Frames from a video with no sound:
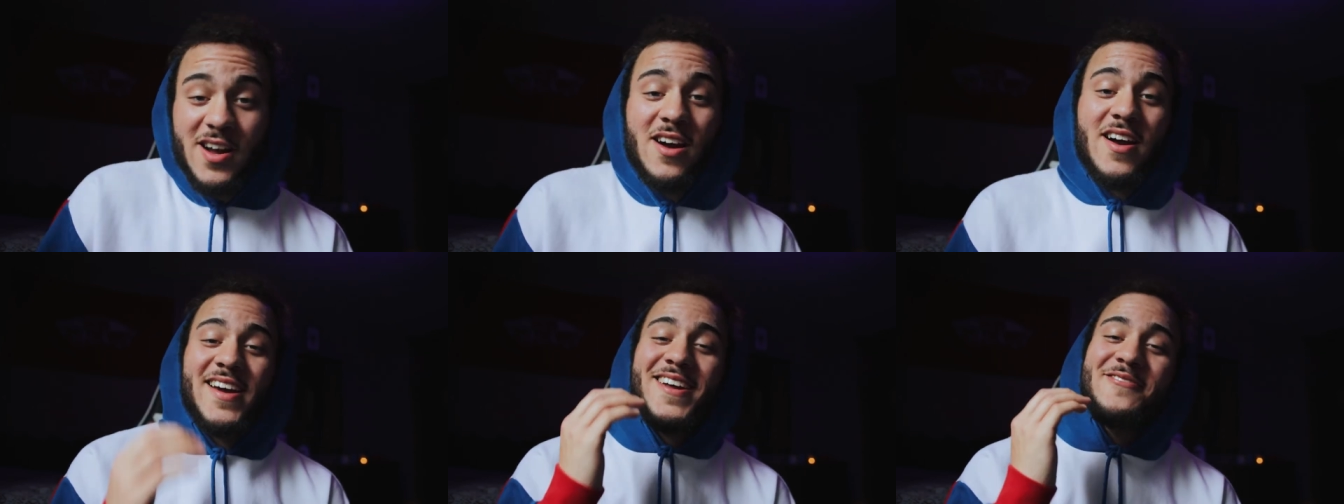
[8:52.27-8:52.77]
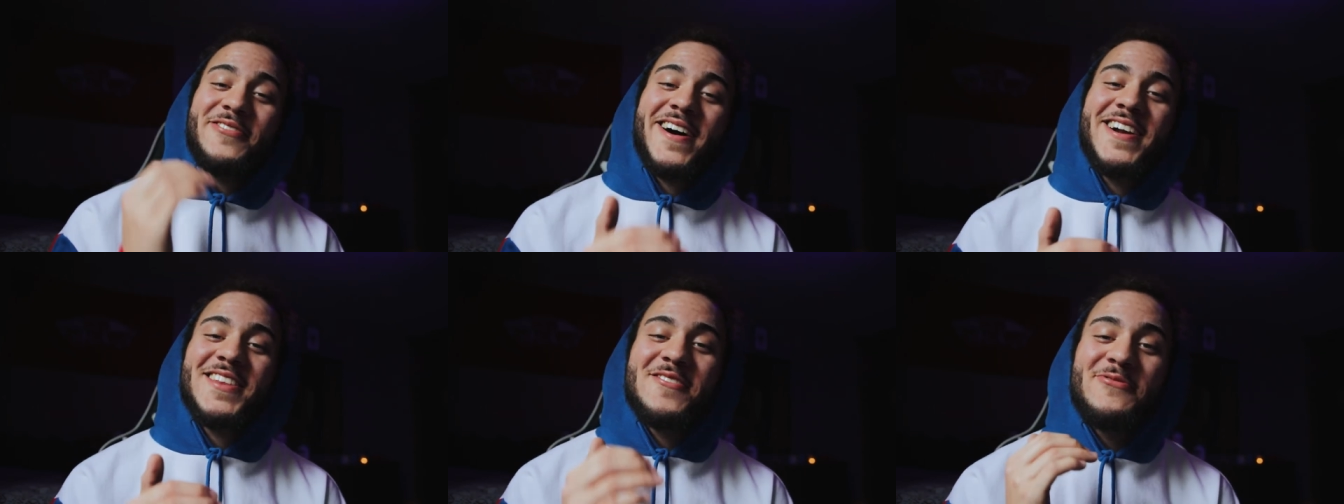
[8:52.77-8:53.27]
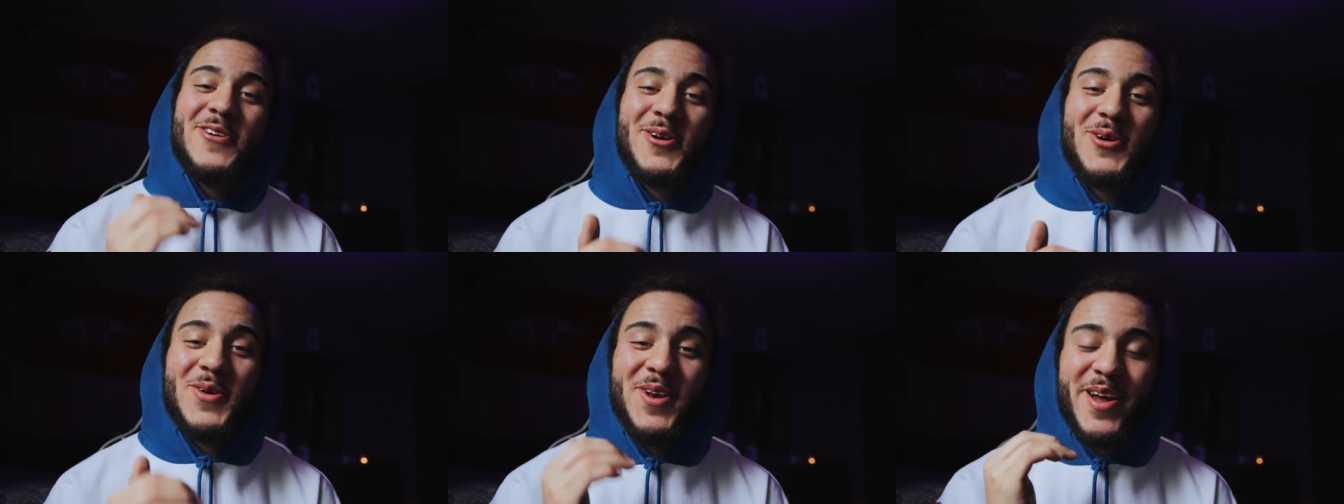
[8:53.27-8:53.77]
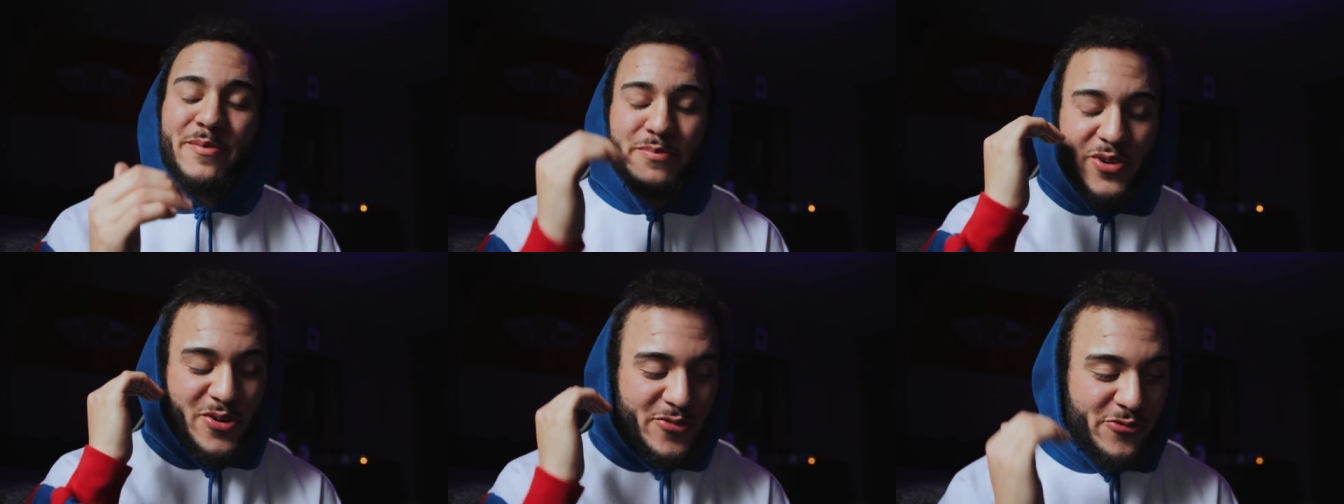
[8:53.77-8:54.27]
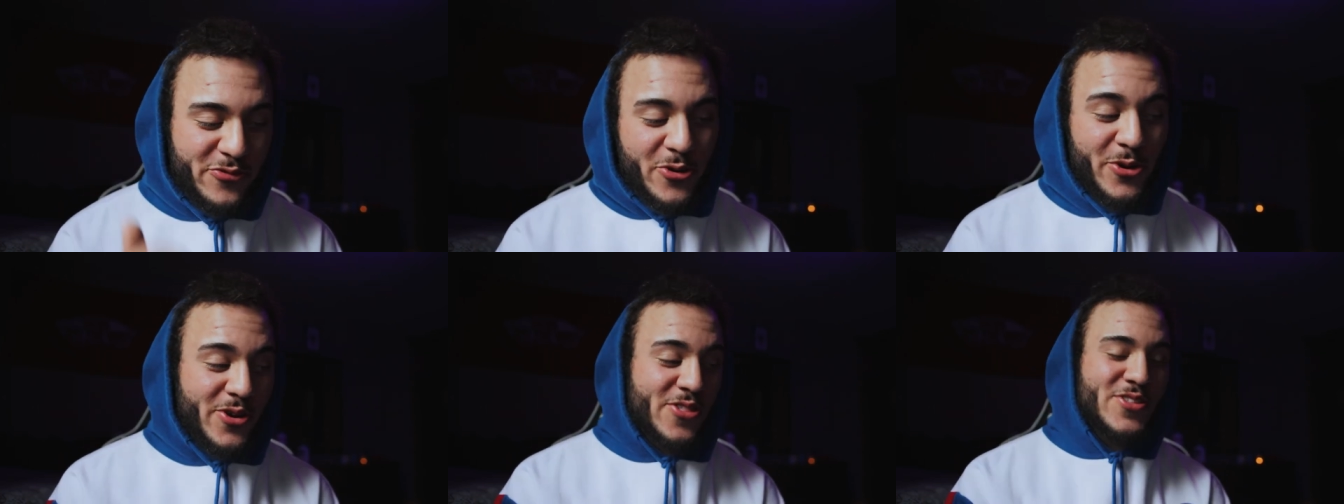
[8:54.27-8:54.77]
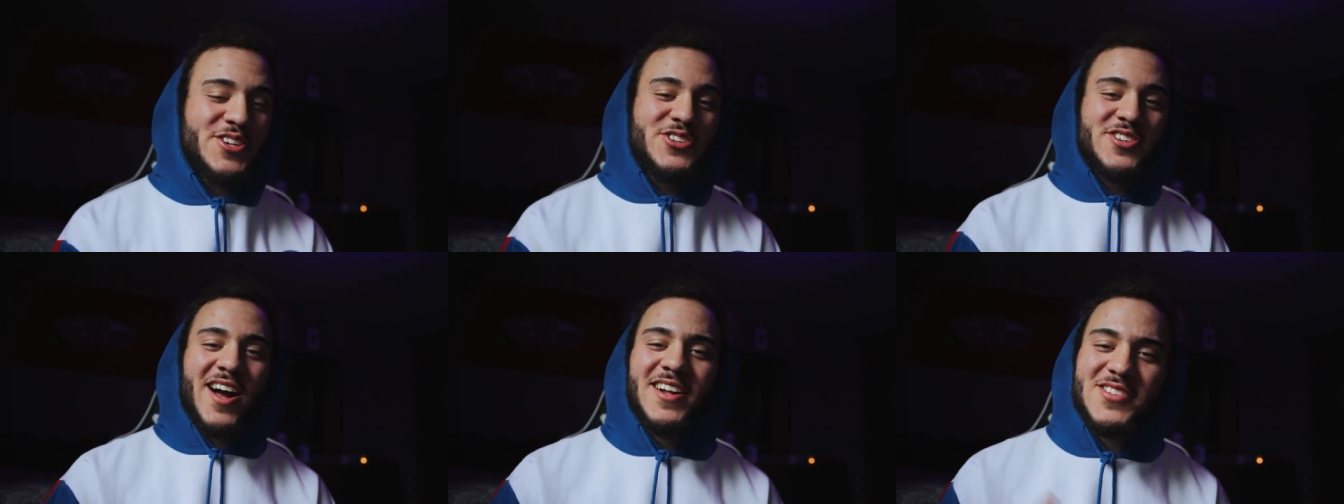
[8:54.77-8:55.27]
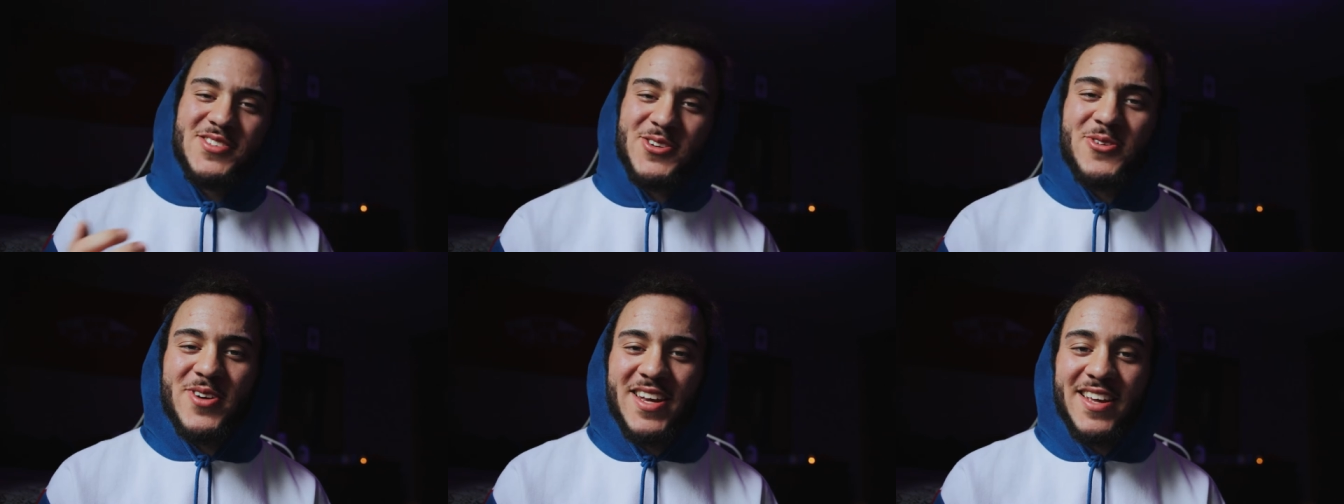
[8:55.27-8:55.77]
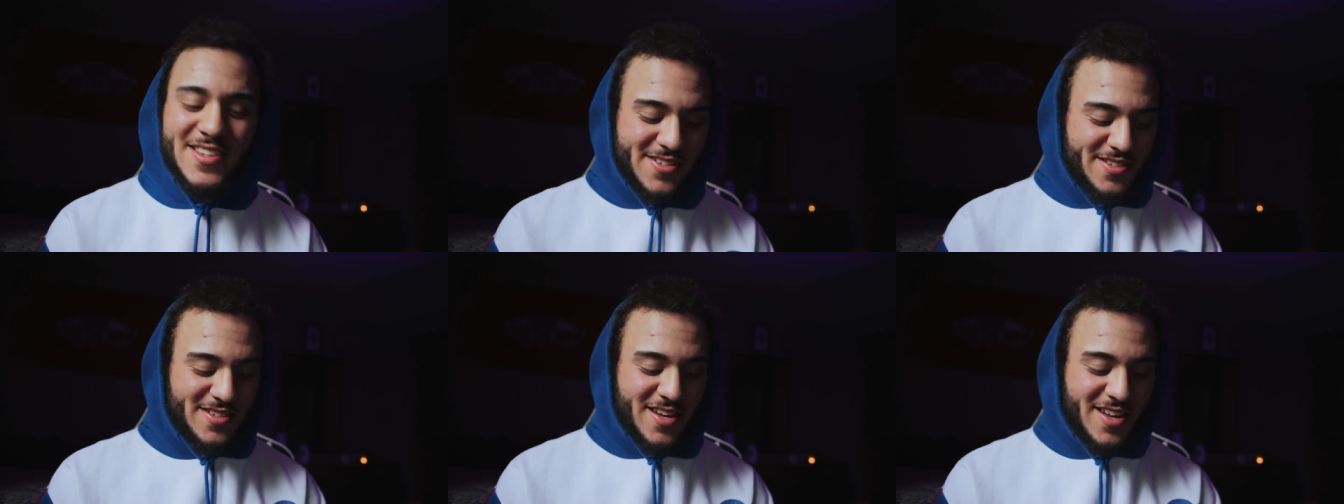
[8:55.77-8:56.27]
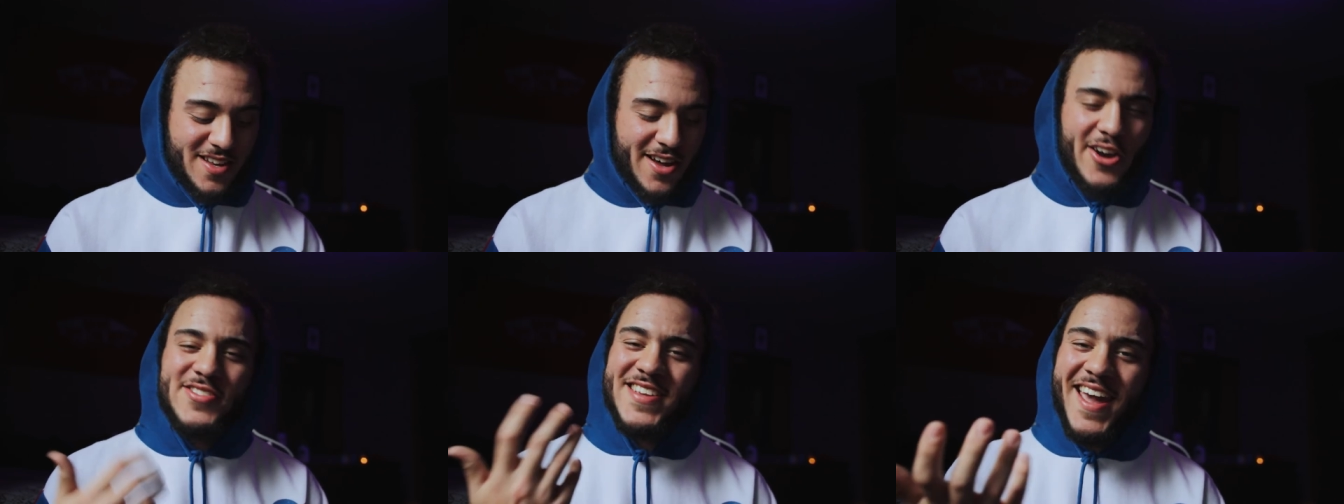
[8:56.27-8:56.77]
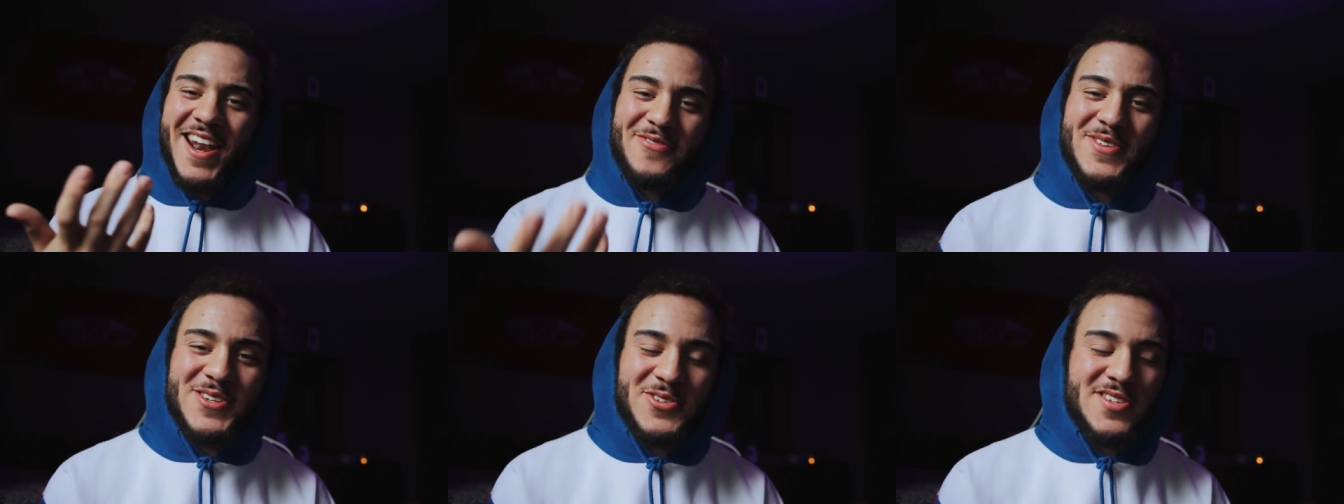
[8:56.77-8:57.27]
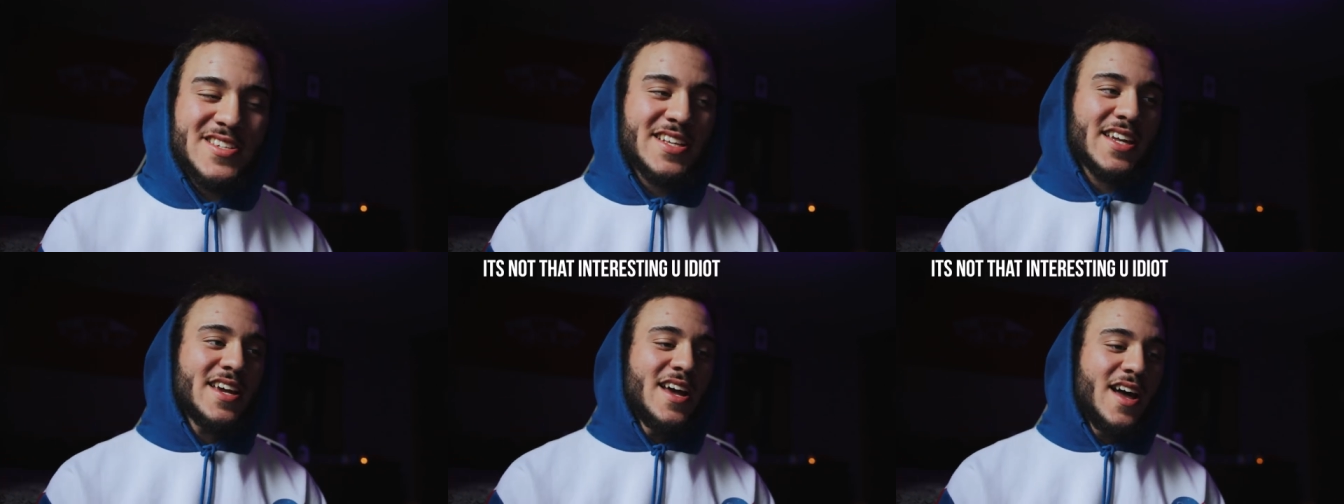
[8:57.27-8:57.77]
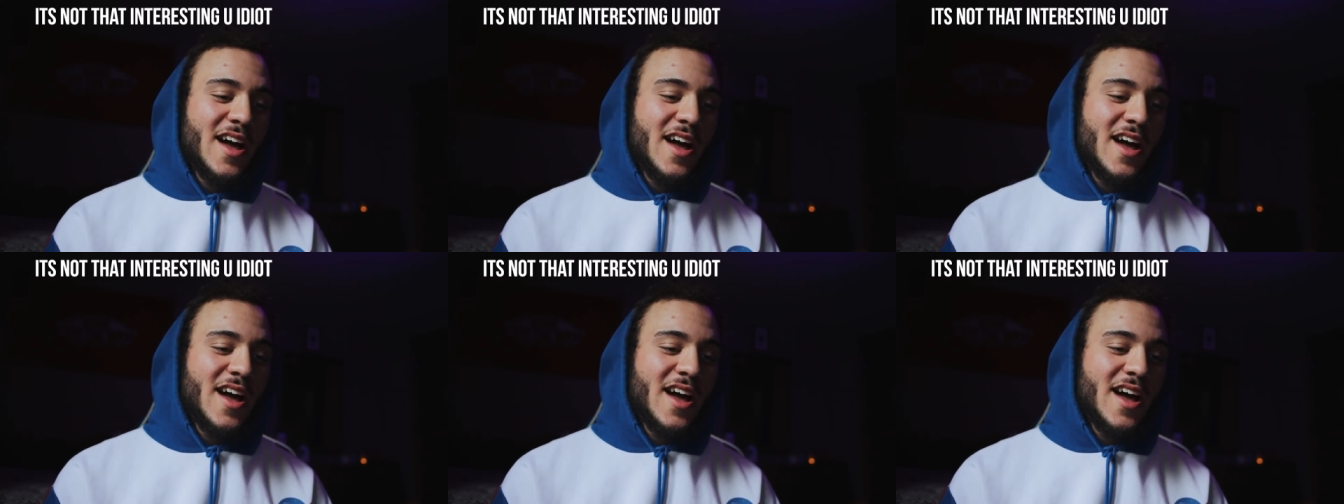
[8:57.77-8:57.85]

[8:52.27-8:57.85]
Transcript: All right, and finally, photo number four. This shot's story is honestly kind of interesting.